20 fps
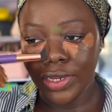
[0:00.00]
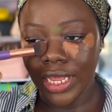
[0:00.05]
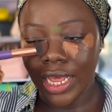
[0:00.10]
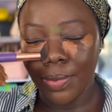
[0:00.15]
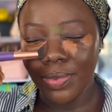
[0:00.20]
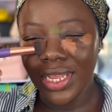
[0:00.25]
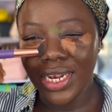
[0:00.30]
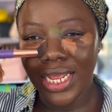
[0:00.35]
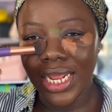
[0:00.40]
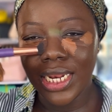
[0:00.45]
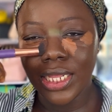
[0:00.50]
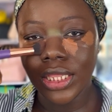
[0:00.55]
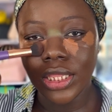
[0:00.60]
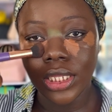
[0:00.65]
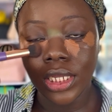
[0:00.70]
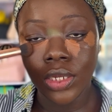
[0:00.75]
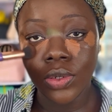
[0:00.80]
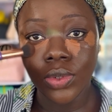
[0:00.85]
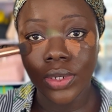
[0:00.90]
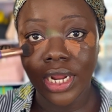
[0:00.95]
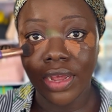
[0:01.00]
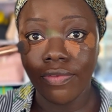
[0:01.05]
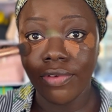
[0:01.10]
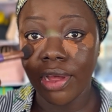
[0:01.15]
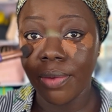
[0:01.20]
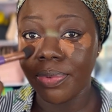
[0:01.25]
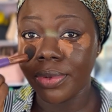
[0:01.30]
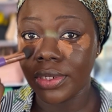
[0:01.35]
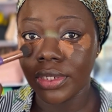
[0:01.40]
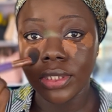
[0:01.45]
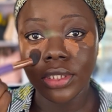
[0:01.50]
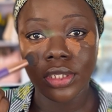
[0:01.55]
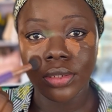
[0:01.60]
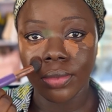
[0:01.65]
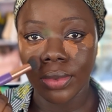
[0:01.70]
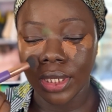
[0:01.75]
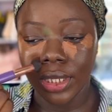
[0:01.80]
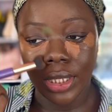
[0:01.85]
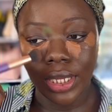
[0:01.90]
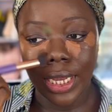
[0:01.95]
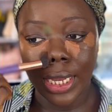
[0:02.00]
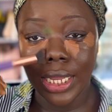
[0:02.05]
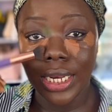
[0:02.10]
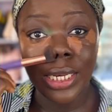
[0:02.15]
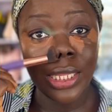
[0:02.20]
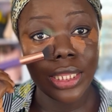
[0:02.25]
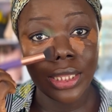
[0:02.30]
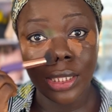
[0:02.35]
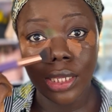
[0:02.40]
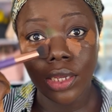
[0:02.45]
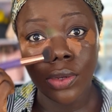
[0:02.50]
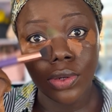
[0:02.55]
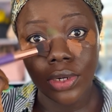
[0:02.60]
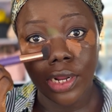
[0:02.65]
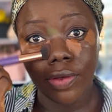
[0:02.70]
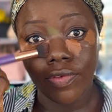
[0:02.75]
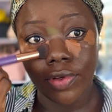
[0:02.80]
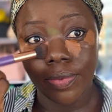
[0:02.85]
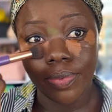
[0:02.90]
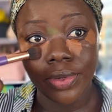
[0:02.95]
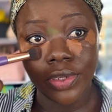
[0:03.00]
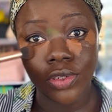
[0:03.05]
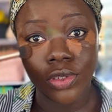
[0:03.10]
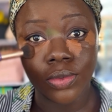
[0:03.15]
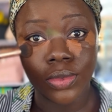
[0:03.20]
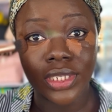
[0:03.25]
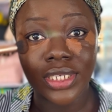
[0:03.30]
I mean, anything could have happened to me.